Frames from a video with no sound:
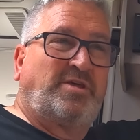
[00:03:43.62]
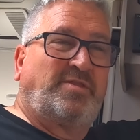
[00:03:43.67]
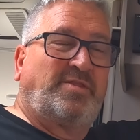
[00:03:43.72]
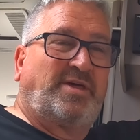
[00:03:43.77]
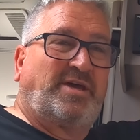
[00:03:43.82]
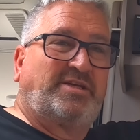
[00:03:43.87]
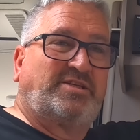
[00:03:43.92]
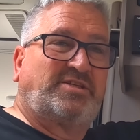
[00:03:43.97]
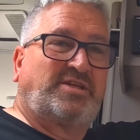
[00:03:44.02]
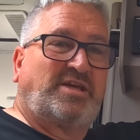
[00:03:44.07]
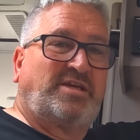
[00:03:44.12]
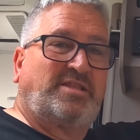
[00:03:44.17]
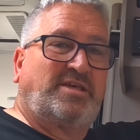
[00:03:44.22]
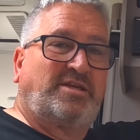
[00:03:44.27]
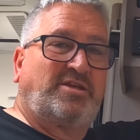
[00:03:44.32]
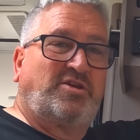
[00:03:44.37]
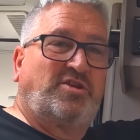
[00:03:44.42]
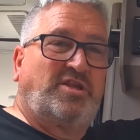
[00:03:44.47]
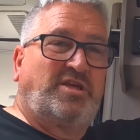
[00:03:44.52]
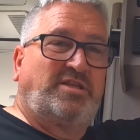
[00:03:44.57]
they say
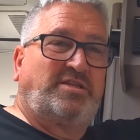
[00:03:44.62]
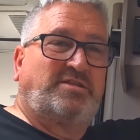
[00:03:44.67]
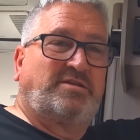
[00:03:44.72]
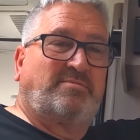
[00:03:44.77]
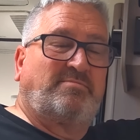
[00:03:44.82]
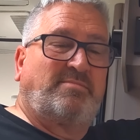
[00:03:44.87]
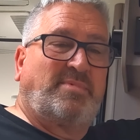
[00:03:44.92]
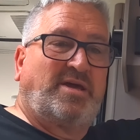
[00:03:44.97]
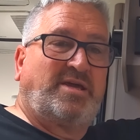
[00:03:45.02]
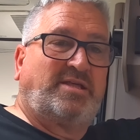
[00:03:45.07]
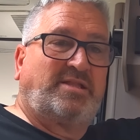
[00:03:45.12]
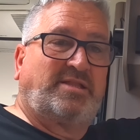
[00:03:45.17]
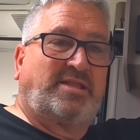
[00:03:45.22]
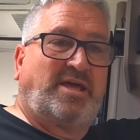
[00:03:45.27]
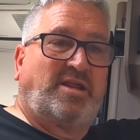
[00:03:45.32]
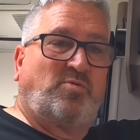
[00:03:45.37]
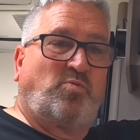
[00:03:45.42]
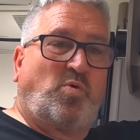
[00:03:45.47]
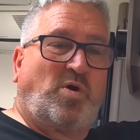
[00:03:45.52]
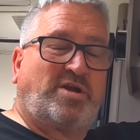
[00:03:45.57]
that you need to make
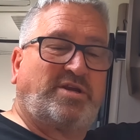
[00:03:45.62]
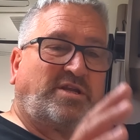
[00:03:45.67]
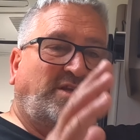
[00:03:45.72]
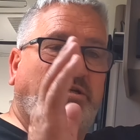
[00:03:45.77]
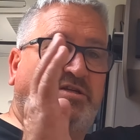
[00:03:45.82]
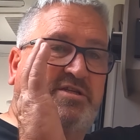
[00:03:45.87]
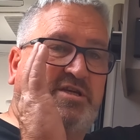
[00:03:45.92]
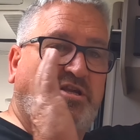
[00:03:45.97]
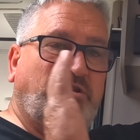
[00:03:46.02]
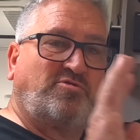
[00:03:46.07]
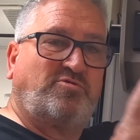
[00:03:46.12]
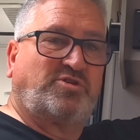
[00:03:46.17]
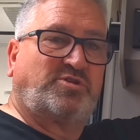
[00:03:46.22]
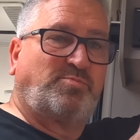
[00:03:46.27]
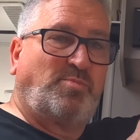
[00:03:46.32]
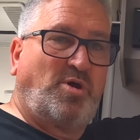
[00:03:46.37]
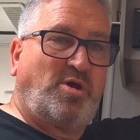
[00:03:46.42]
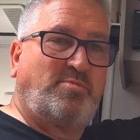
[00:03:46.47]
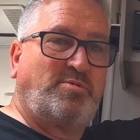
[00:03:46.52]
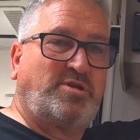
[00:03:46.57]
that one
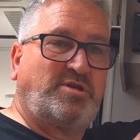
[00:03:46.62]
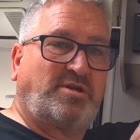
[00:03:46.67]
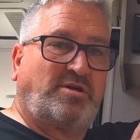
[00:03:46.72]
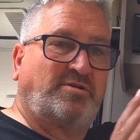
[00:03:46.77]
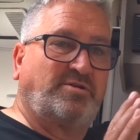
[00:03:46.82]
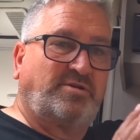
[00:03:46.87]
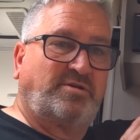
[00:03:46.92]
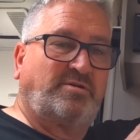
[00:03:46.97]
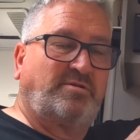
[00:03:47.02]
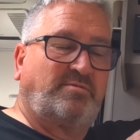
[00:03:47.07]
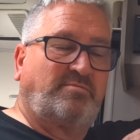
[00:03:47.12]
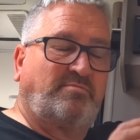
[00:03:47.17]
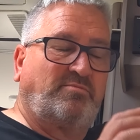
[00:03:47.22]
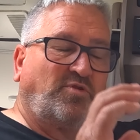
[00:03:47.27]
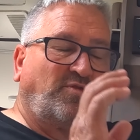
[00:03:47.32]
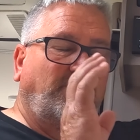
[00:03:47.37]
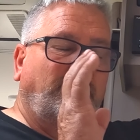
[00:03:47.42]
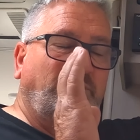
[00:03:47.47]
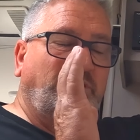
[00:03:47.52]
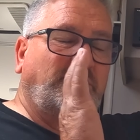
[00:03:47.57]
continuous movement,
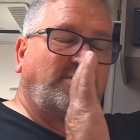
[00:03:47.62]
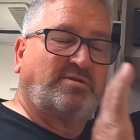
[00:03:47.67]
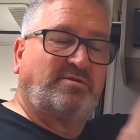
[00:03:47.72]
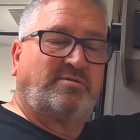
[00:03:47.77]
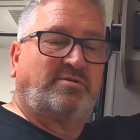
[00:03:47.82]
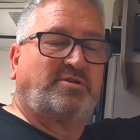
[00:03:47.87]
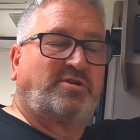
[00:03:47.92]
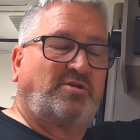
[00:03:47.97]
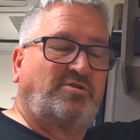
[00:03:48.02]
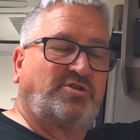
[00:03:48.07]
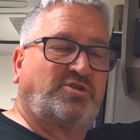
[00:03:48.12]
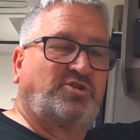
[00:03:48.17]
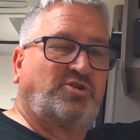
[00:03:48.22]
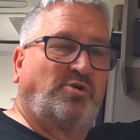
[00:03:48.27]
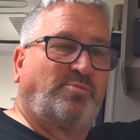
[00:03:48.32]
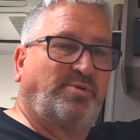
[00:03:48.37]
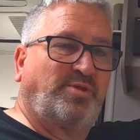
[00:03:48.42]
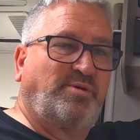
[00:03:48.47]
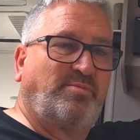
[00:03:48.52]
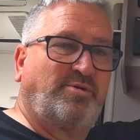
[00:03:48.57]
don't
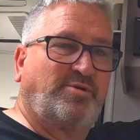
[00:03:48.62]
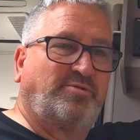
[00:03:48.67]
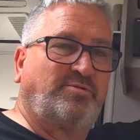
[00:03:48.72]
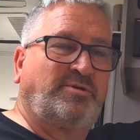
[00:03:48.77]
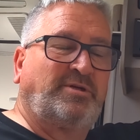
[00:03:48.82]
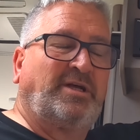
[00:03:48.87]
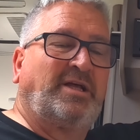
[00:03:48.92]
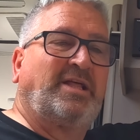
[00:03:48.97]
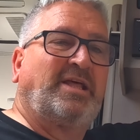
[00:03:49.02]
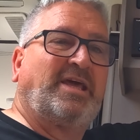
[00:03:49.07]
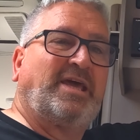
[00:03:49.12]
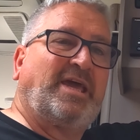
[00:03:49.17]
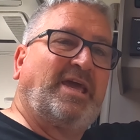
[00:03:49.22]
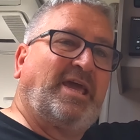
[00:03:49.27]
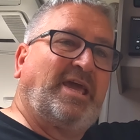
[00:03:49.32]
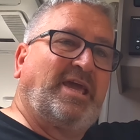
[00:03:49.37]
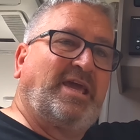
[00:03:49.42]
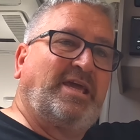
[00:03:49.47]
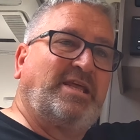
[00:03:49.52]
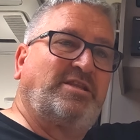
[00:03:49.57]
stop in the middle,
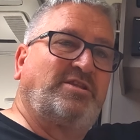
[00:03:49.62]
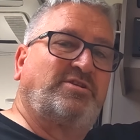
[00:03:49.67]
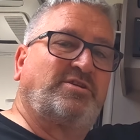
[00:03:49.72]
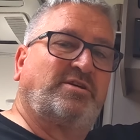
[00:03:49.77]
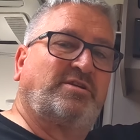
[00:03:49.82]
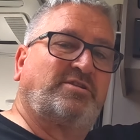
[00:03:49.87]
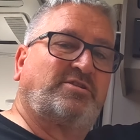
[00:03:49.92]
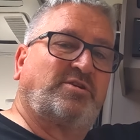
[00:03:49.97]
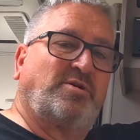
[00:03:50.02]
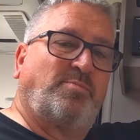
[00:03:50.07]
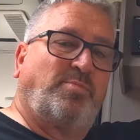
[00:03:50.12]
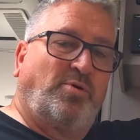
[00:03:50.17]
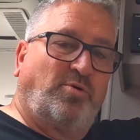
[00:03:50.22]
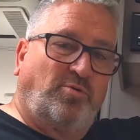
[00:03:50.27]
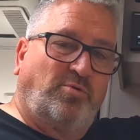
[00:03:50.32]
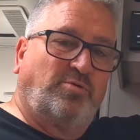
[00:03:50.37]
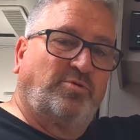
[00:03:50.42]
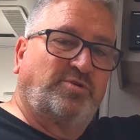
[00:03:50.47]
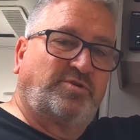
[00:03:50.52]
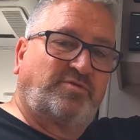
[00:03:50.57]
and to
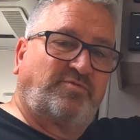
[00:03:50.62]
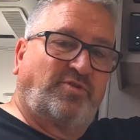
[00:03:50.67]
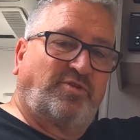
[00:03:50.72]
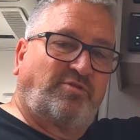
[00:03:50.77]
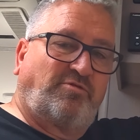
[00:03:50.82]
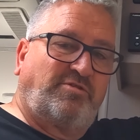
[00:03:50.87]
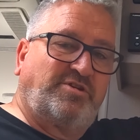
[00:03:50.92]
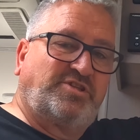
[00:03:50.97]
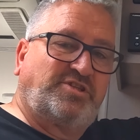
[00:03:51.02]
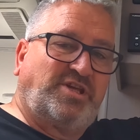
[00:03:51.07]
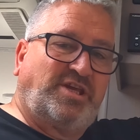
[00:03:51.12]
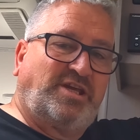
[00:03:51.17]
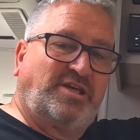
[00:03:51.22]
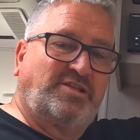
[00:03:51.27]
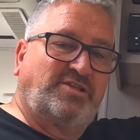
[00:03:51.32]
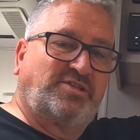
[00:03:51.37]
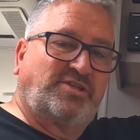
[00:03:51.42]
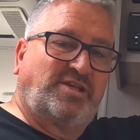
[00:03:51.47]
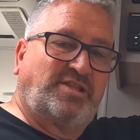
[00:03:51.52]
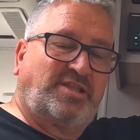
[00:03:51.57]
pause for 3
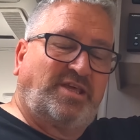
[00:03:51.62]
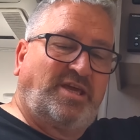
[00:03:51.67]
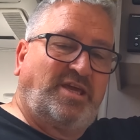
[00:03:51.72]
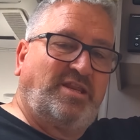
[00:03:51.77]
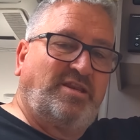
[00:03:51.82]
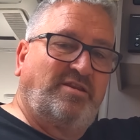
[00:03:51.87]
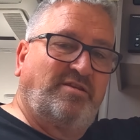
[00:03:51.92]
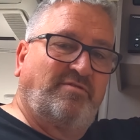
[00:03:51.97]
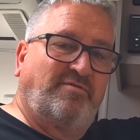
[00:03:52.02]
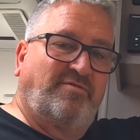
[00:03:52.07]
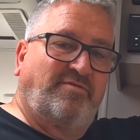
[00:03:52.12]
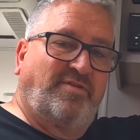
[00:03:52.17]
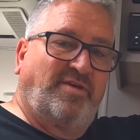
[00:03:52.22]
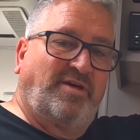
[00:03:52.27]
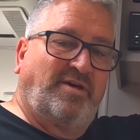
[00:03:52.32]
seconds at the end of